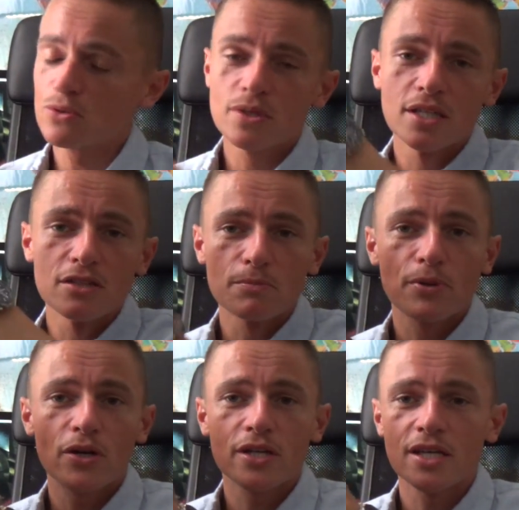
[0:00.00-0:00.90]
all the little
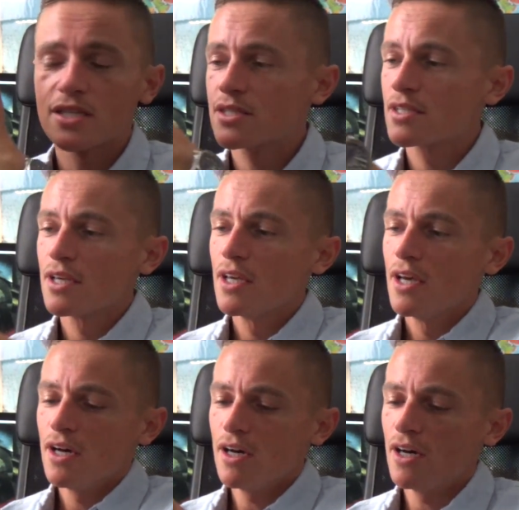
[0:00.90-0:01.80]
pockets.
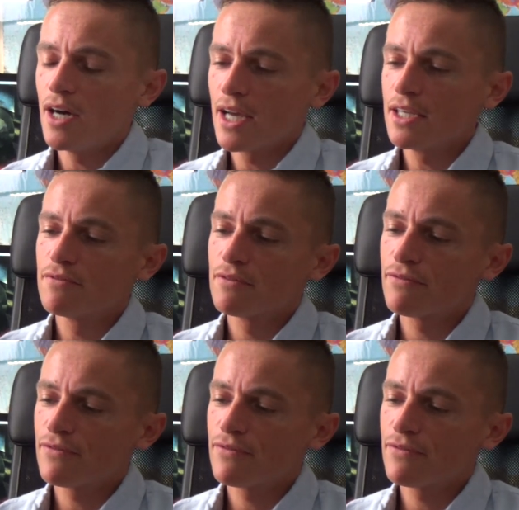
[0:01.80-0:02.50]
I even